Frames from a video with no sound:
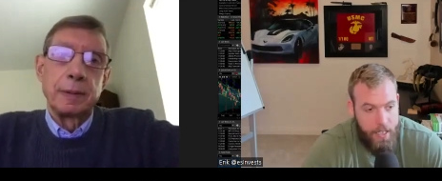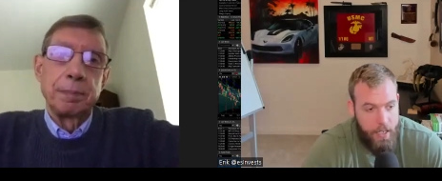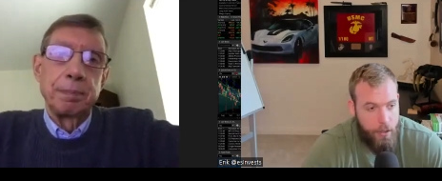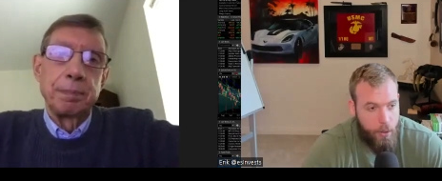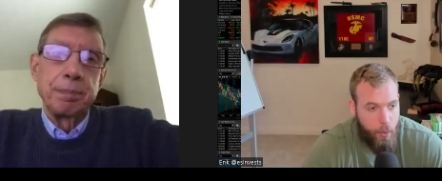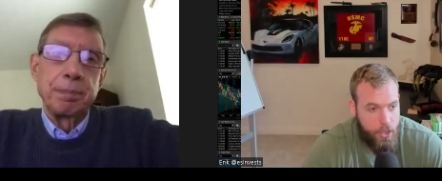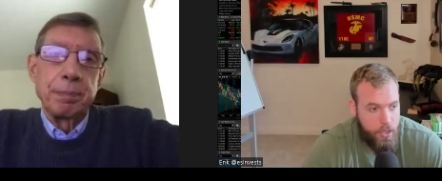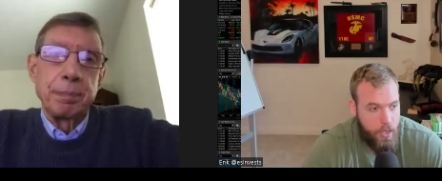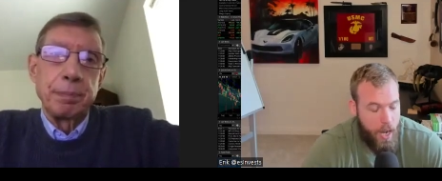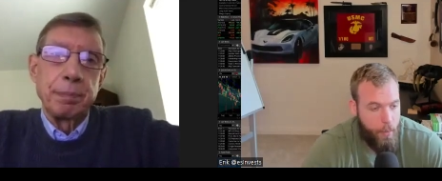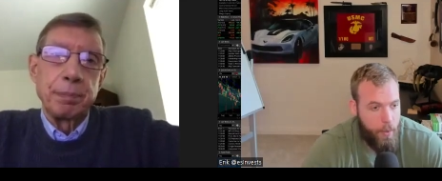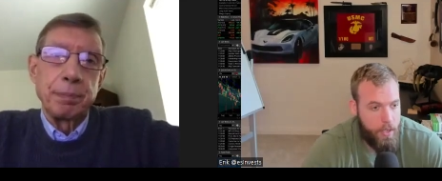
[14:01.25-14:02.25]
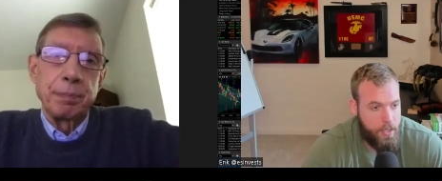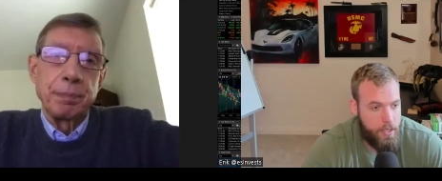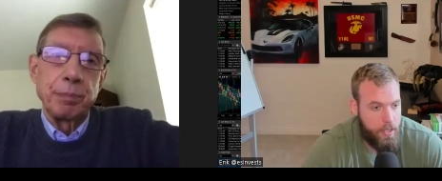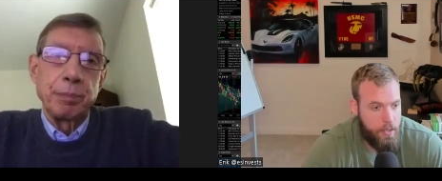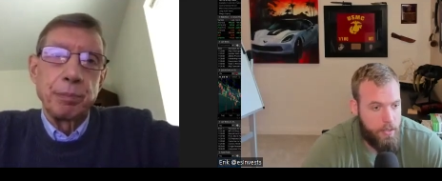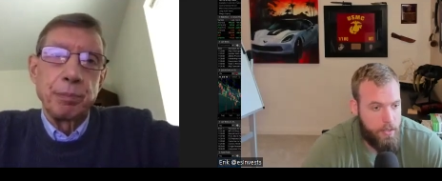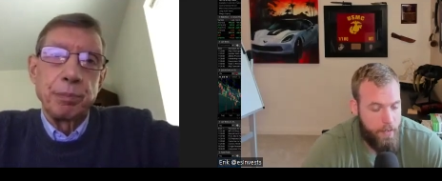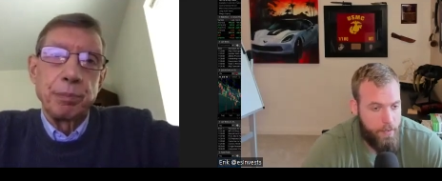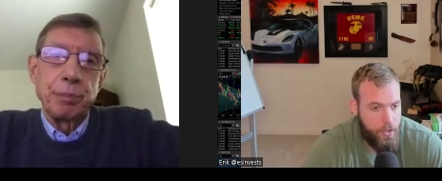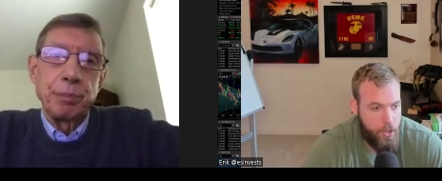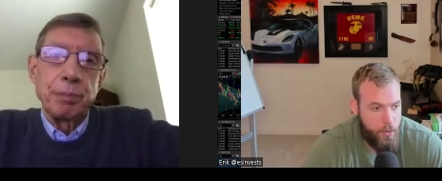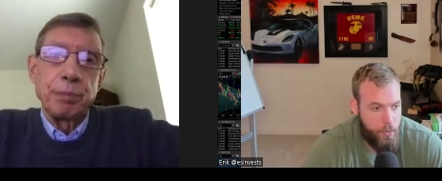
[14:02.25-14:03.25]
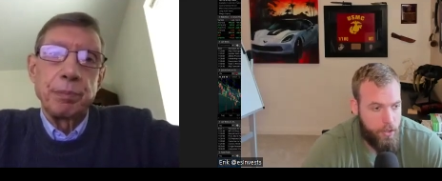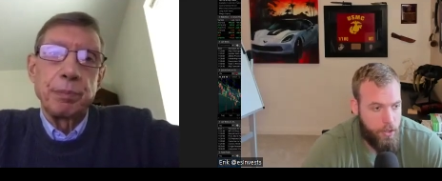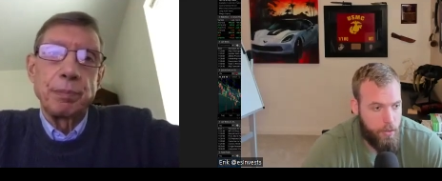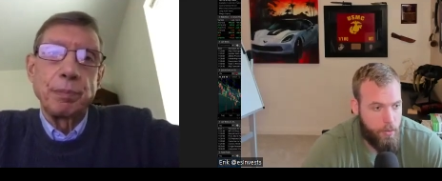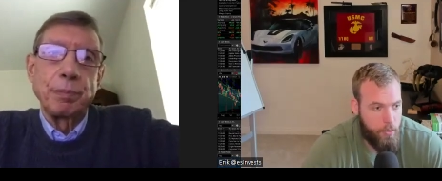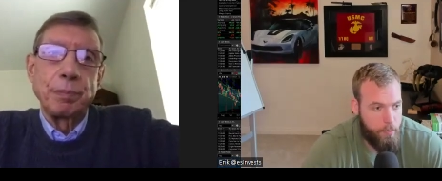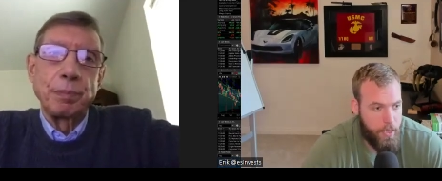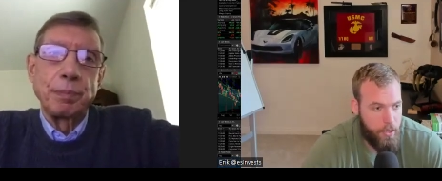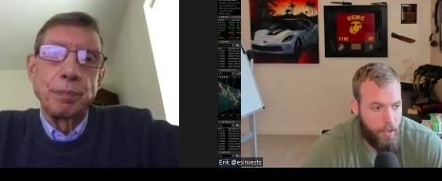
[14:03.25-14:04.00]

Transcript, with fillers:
Speaker 1: Another question I wanted to dive into with you